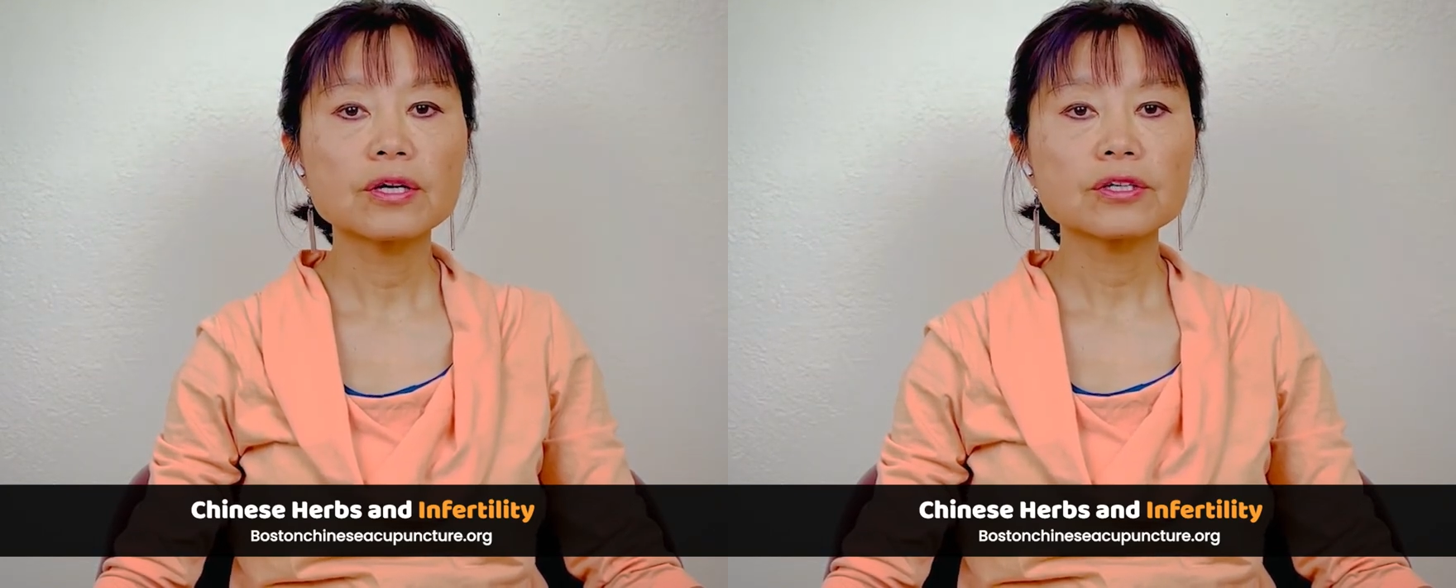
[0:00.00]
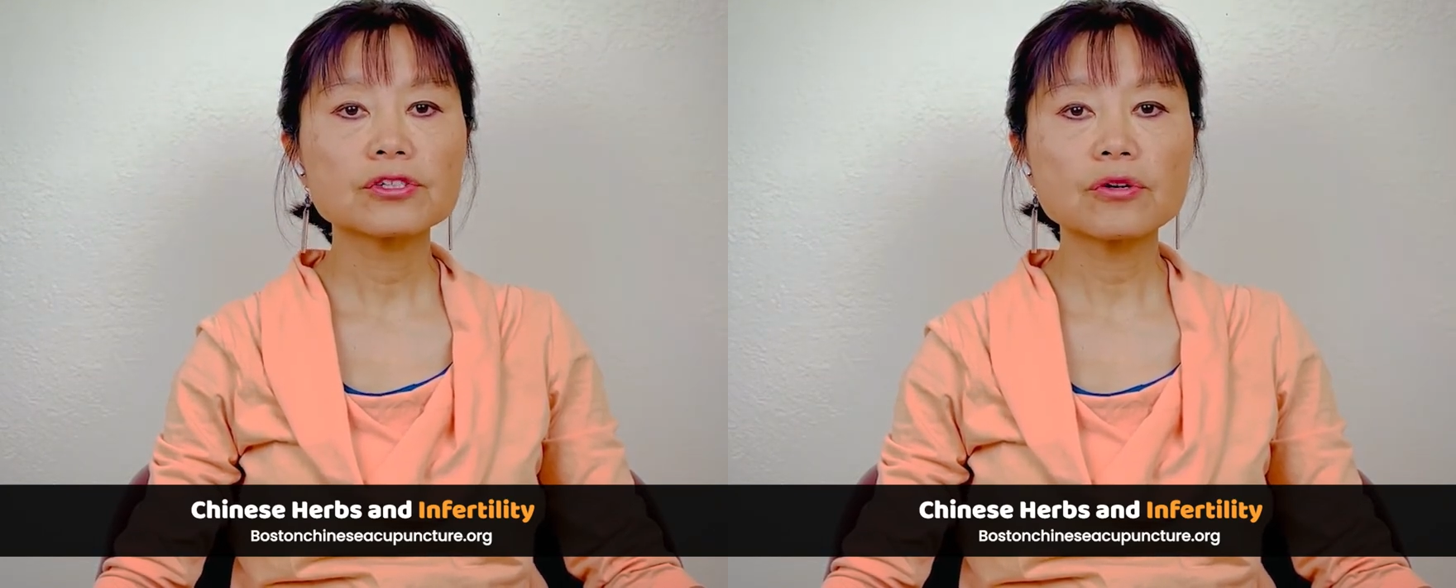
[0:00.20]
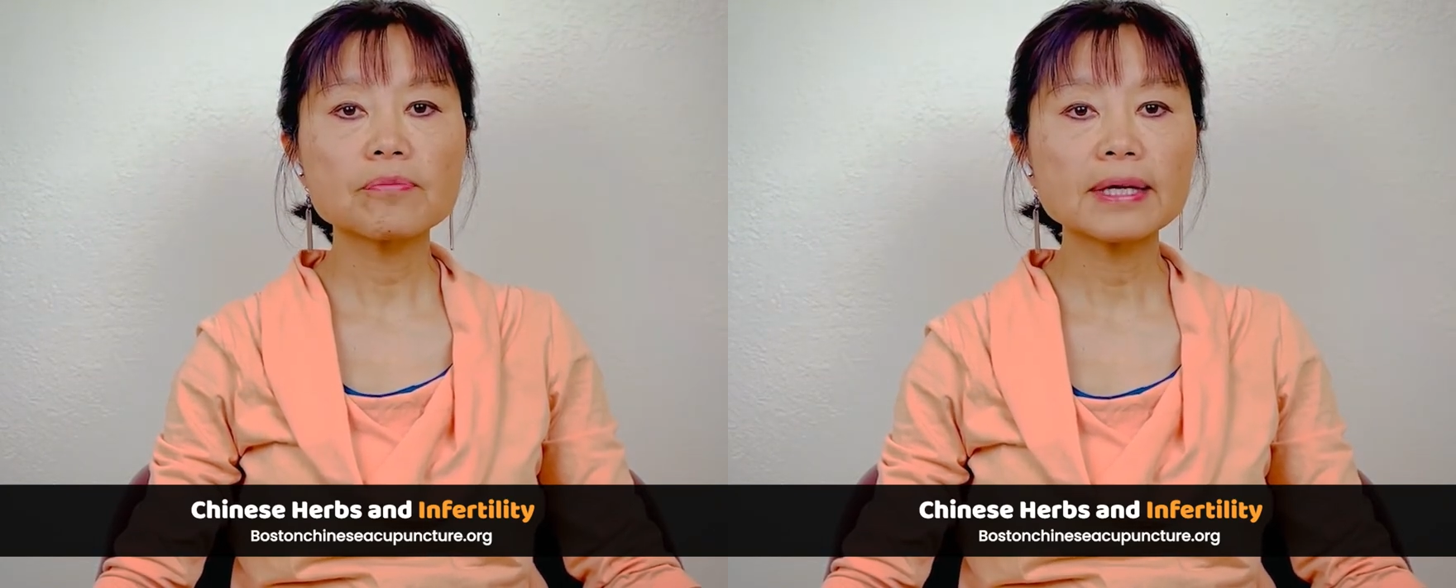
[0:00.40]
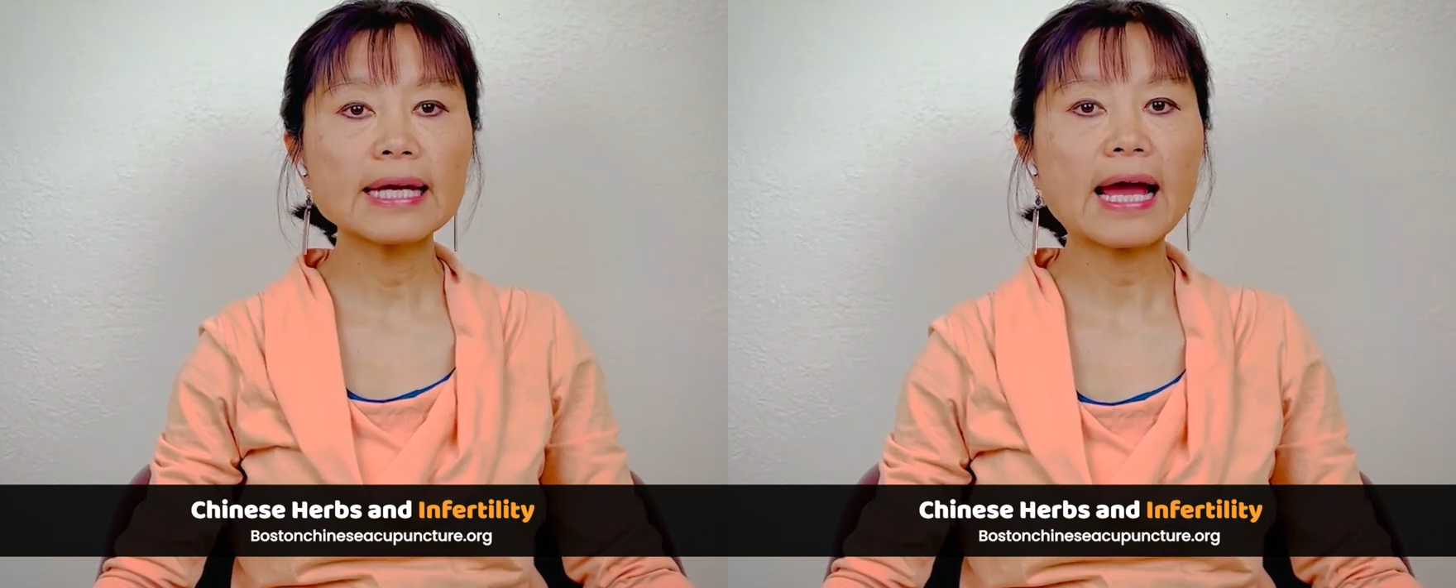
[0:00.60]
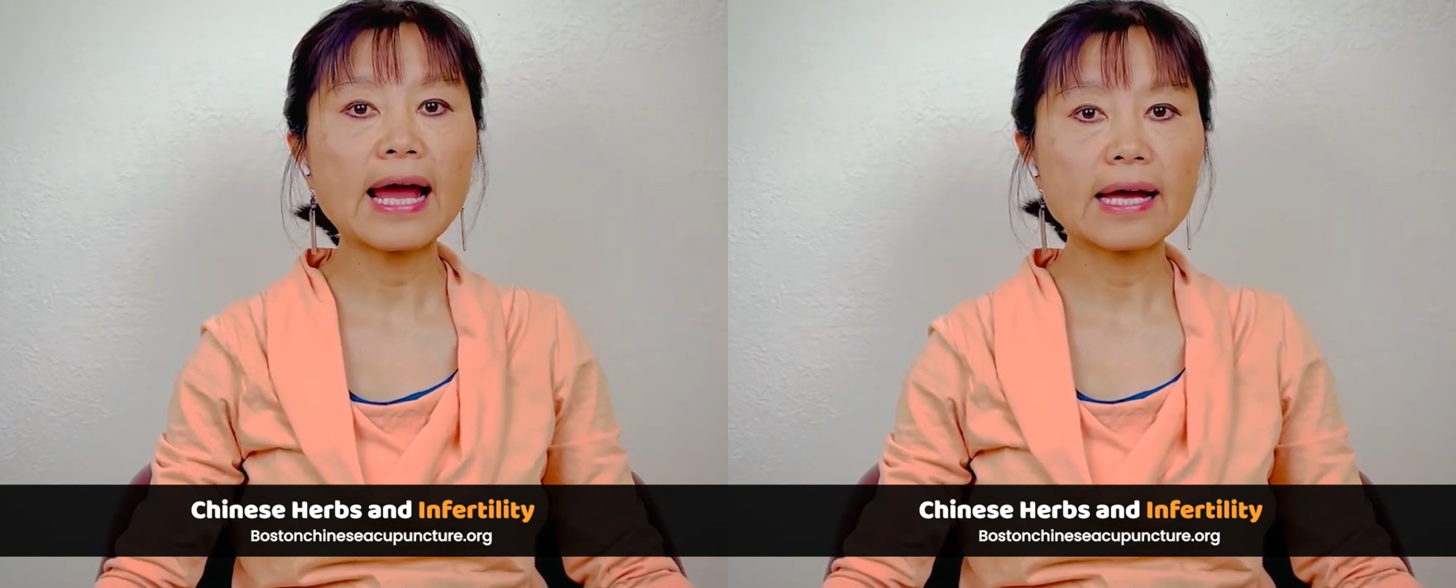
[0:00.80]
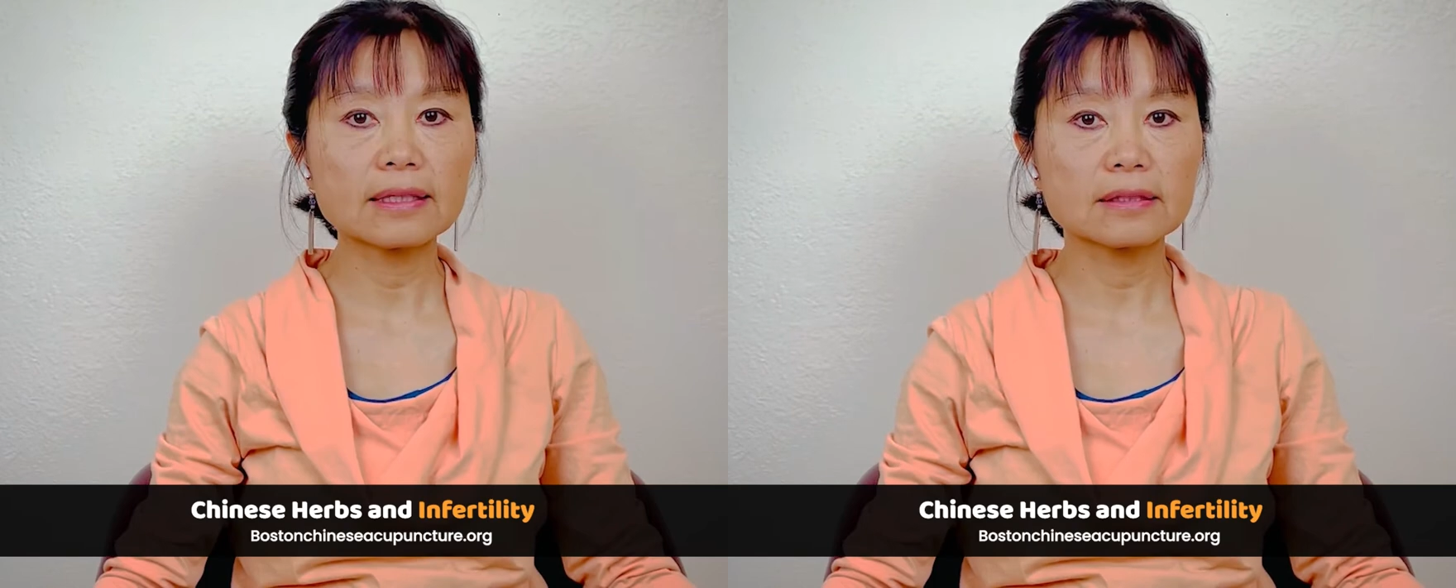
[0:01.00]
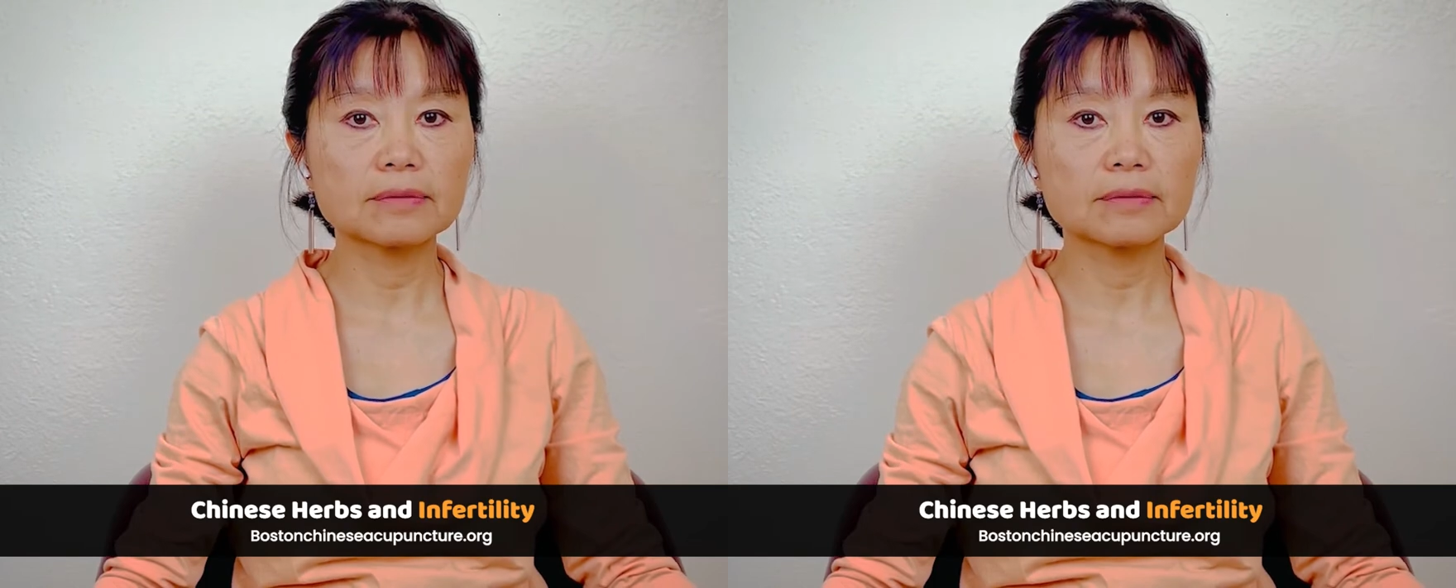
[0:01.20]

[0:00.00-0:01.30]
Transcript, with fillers: so many eggs,